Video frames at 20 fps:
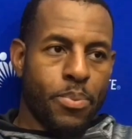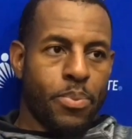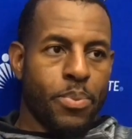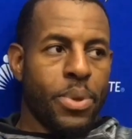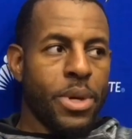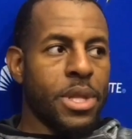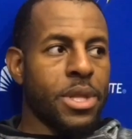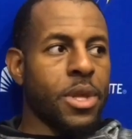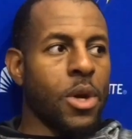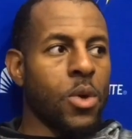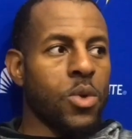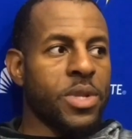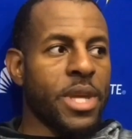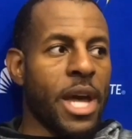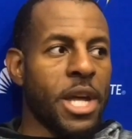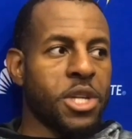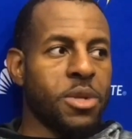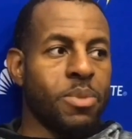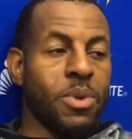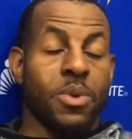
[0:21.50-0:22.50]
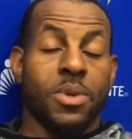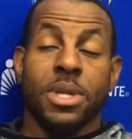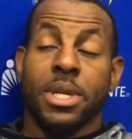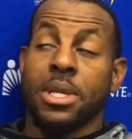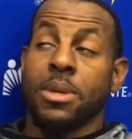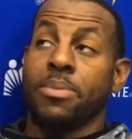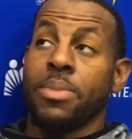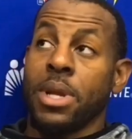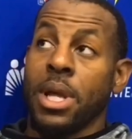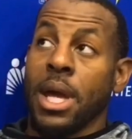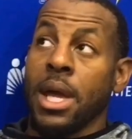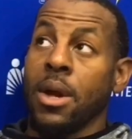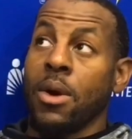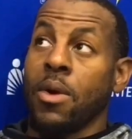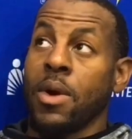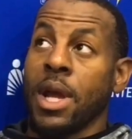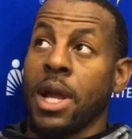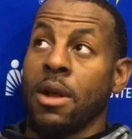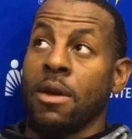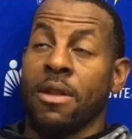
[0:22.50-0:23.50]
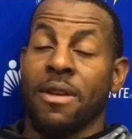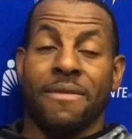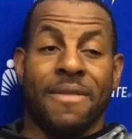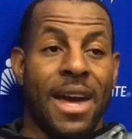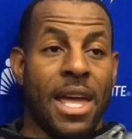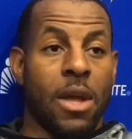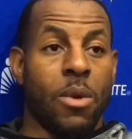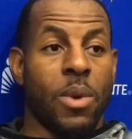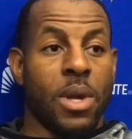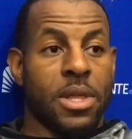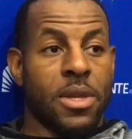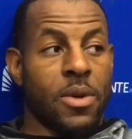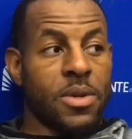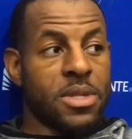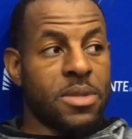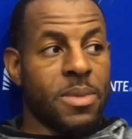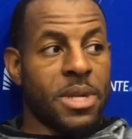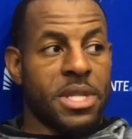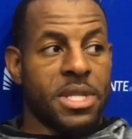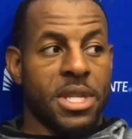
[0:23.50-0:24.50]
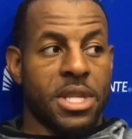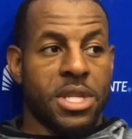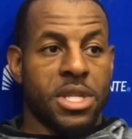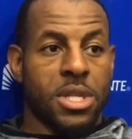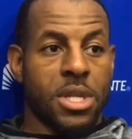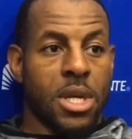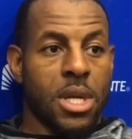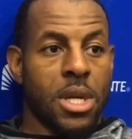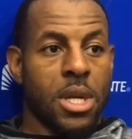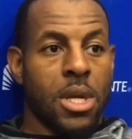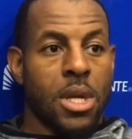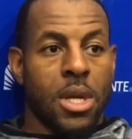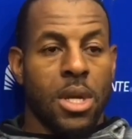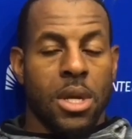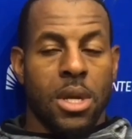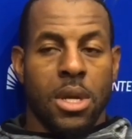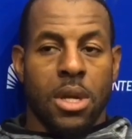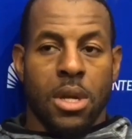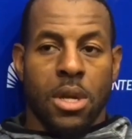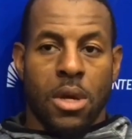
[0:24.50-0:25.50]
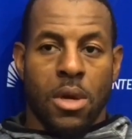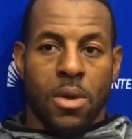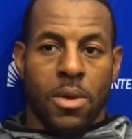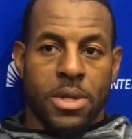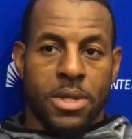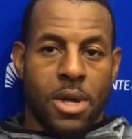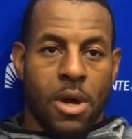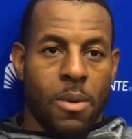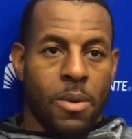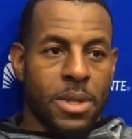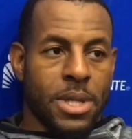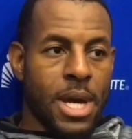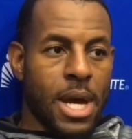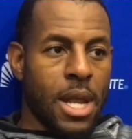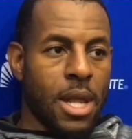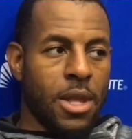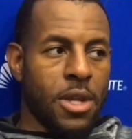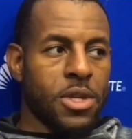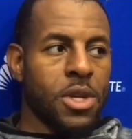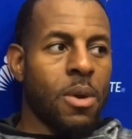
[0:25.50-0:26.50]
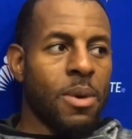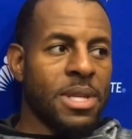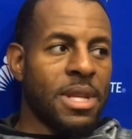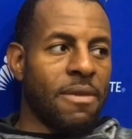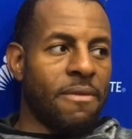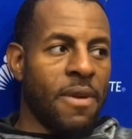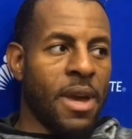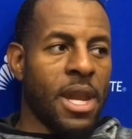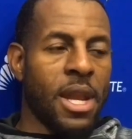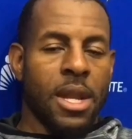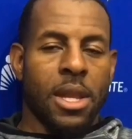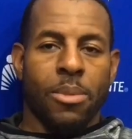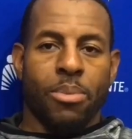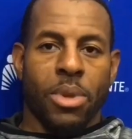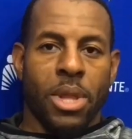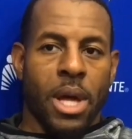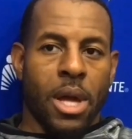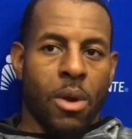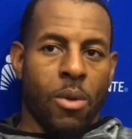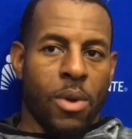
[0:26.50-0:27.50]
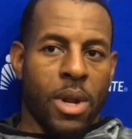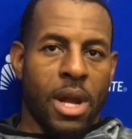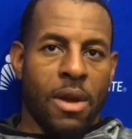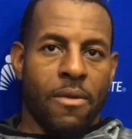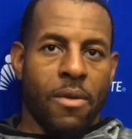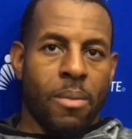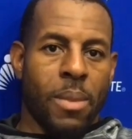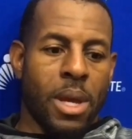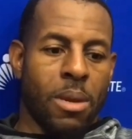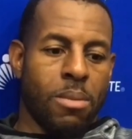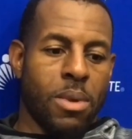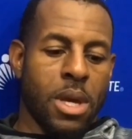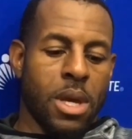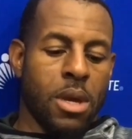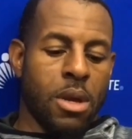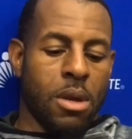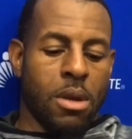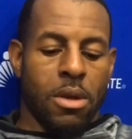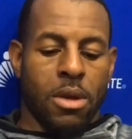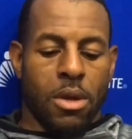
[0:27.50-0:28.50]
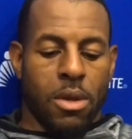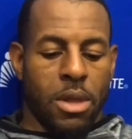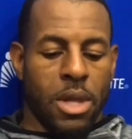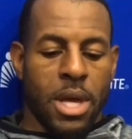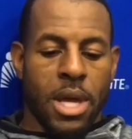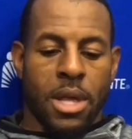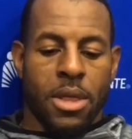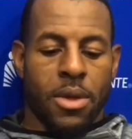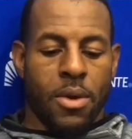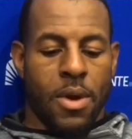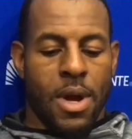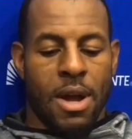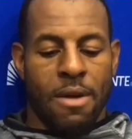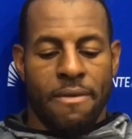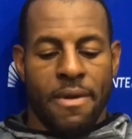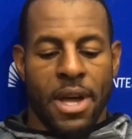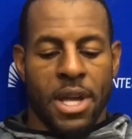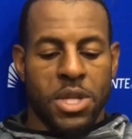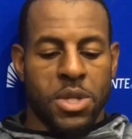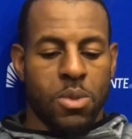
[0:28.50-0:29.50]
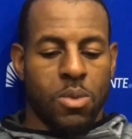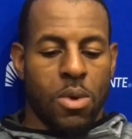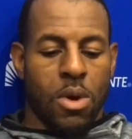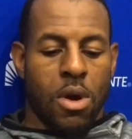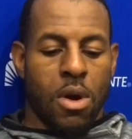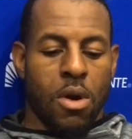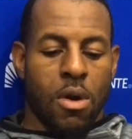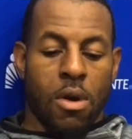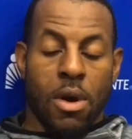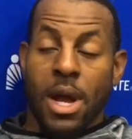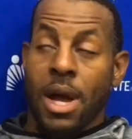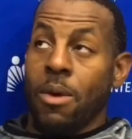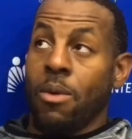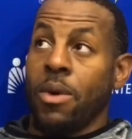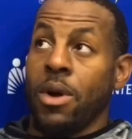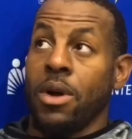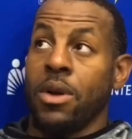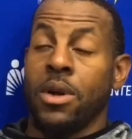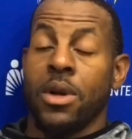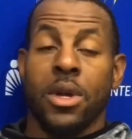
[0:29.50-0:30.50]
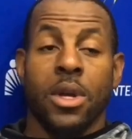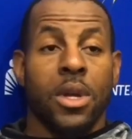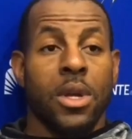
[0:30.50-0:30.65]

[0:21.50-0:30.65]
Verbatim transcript: yeah. put those attributes into play, or they don't evaluate those as much as they should. You know, it's always kind of there's always that vanity play or whatever it may be, your, your length or how fast you are or how well